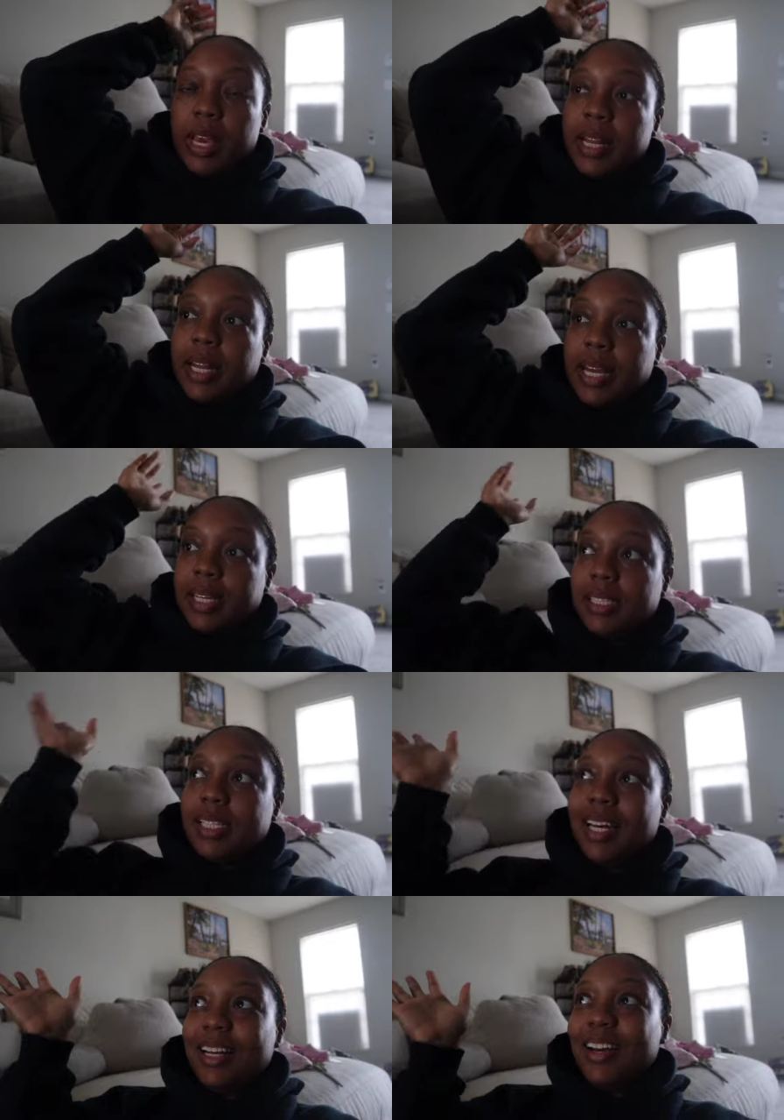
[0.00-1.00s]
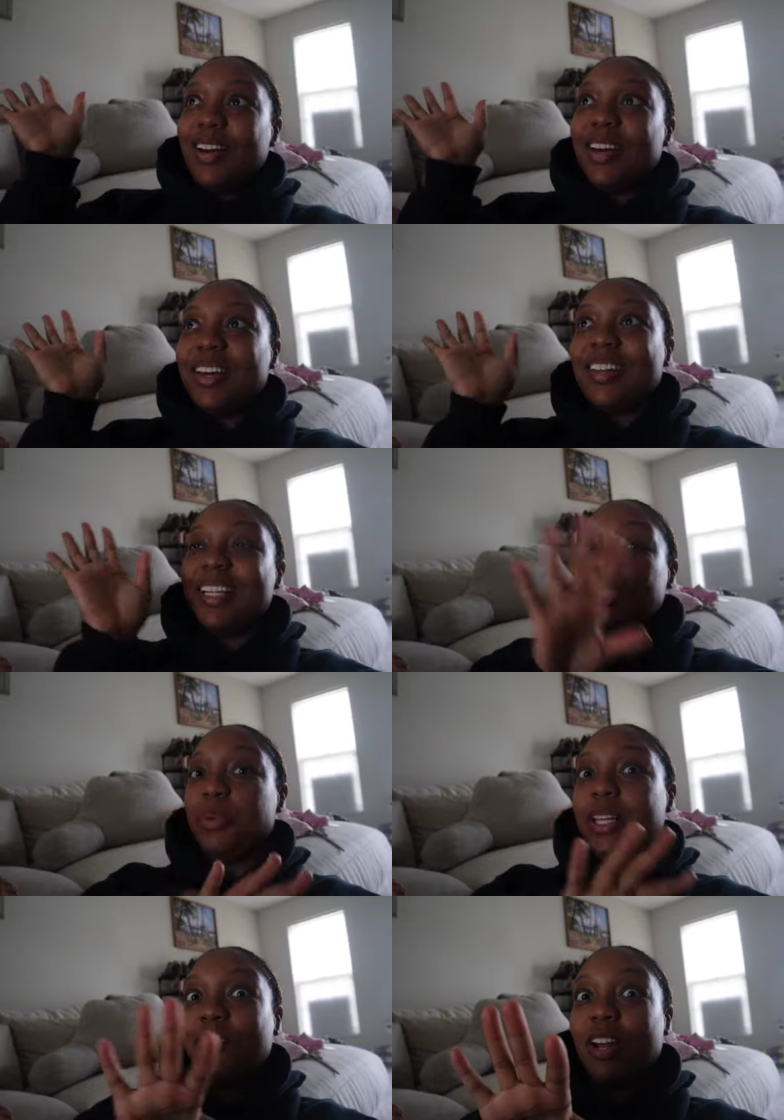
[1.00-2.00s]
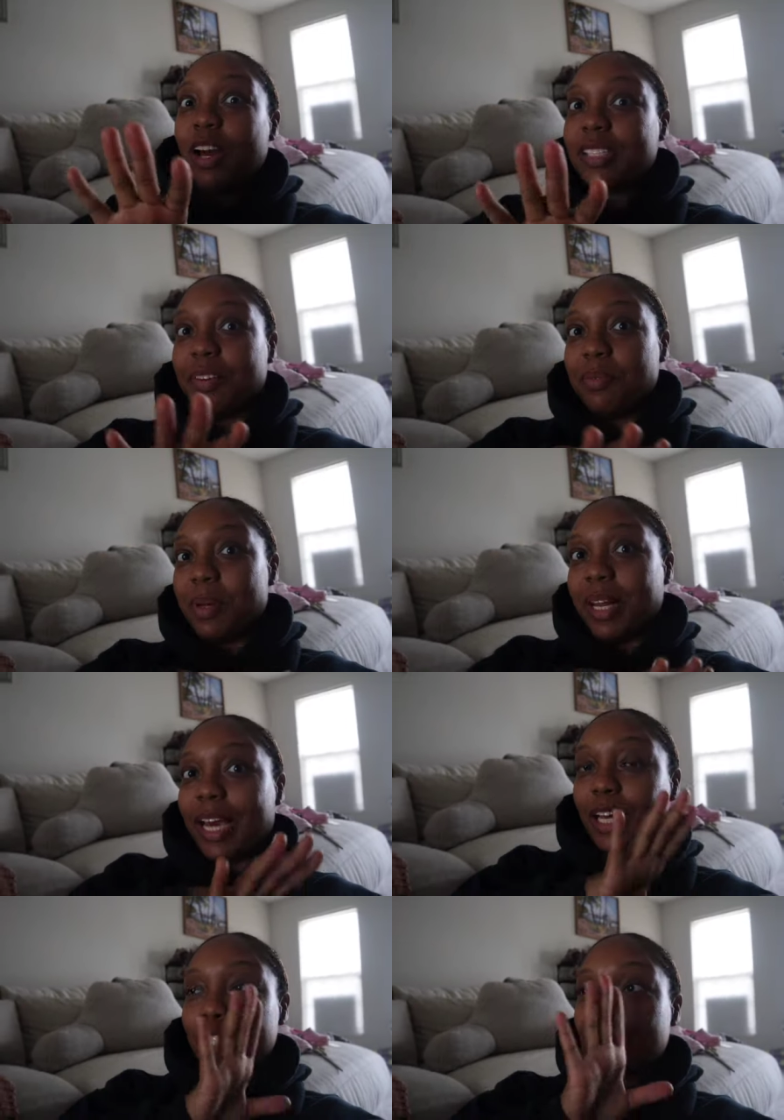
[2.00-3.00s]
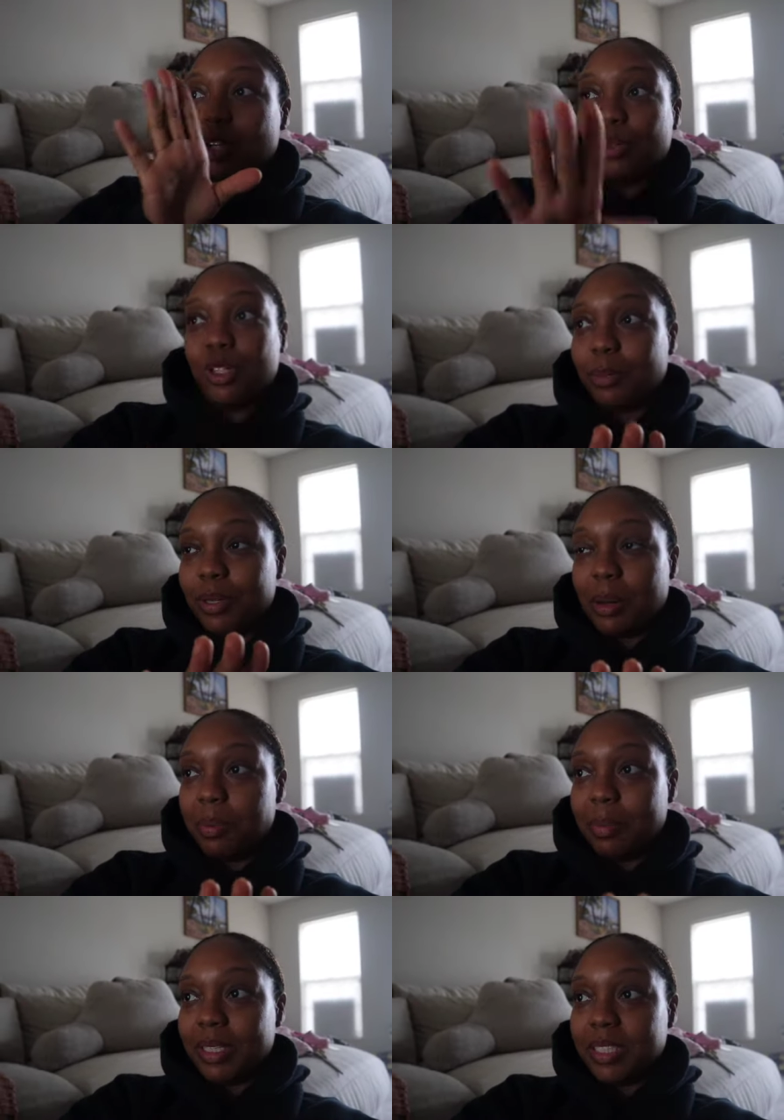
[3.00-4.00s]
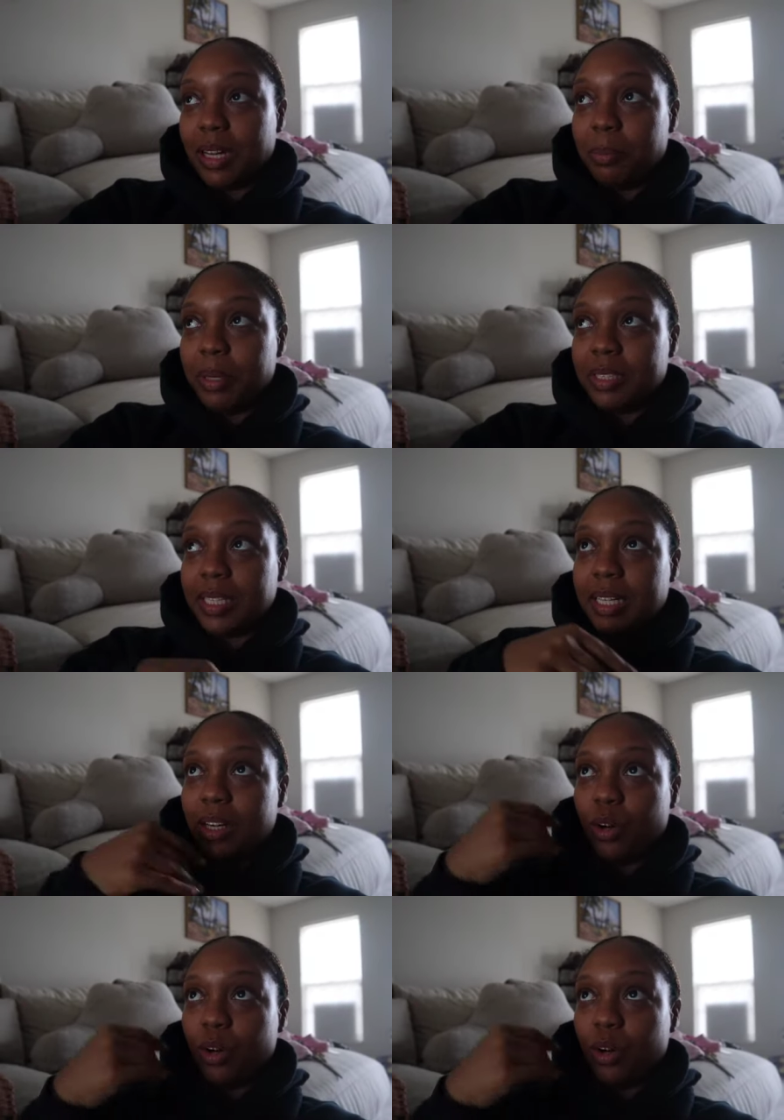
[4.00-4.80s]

And like I said, these weekly vlogs have been like so jumbled up and messed up because I did a